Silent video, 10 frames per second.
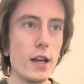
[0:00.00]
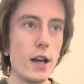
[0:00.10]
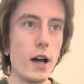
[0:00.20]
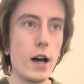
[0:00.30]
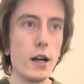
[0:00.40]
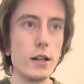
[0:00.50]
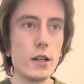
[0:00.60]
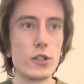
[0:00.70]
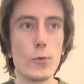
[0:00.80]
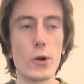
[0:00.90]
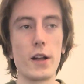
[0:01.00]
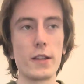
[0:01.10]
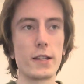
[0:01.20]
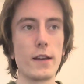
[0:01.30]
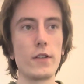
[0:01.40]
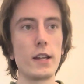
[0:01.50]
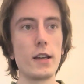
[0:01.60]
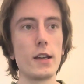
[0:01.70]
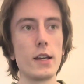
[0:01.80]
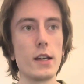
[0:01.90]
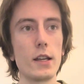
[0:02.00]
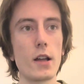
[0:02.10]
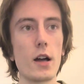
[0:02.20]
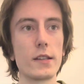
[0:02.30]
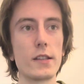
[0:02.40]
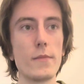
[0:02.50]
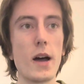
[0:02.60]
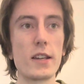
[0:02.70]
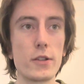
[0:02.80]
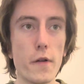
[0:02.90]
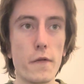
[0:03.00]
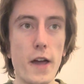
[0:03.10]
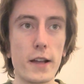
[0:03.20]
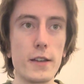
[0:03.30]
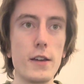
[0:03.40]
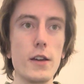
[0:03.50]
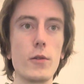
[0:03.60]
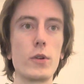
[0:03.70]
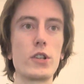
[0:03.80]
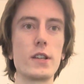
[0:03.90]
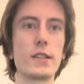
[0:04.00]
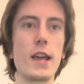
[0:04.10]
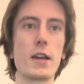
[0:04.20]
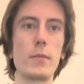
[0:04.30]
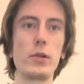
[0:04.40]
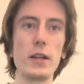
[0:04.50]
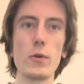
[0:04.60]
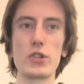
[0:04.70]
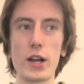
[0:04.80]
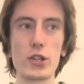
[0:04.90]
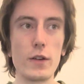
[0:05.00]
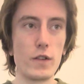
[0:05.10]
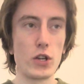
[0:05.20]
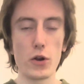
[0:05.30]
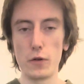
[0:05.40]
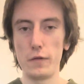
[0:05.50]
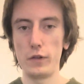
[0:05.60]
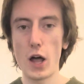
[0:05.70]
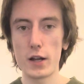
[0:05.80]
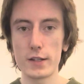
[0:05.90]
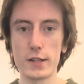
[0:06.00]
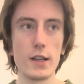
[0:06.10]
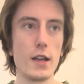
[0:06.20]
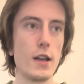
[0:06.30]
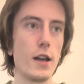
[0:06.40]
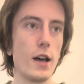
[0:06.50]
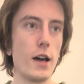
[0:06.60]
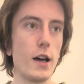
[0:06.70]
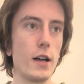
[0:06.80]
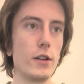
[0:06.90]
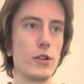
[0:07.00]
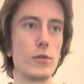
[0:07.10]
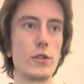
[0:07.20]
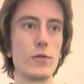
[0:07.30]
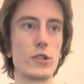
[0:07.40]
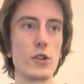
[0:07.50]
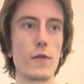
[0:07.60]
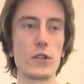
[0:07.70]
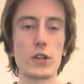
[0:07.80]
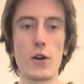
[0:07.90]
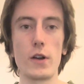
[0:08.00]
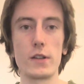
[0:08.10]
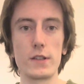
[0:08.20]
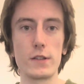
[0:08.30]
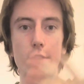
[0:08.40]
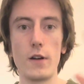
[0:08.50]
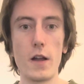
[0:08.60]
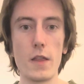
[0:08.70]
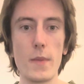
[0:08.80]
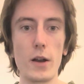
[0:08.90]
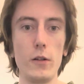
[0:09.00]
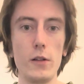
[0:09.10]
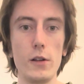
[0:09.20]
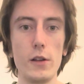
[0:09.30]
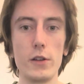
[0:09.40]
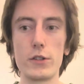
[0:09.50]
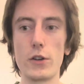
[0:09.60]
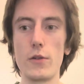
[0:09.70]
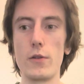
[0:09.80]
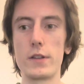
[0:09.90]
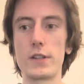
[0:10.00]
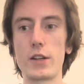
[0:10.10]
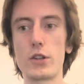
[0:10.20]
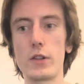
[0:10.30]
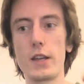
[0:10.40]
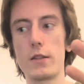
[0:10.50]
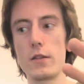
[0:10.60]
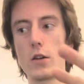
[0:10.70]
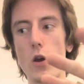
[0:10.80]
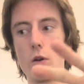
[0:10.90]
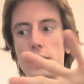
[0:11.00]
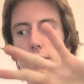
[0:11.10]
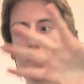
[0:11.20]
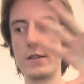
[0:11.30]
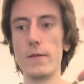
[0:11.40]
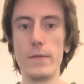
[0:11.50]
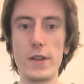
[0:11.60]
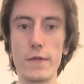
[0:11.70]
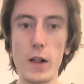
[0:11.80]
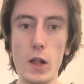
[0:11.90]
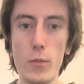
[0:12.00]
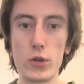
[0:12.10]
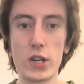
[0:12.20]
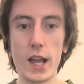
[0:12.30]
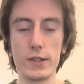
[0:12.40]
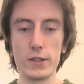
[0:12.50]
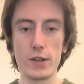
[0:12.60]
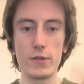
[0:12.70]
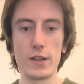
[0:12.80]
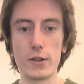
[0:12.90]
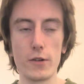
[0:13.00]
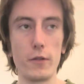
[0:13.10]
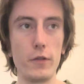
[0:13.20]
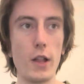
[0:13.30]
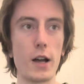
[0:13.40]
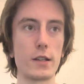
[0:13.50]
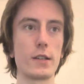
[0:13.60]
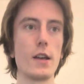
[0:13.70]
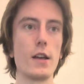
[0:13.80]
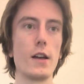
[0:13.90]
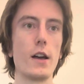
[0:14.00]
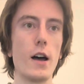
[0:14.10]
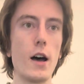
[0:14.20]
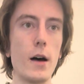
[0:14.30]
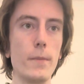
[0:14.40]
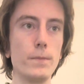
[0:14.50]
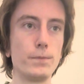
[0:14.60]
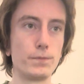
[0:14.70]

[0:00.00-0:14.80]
superconductivity, it causes the Meissner effect, which is a complete rejection of internal flux due to surface currents on the metal. So essentially, currents develop, which cancels out the internal flux. And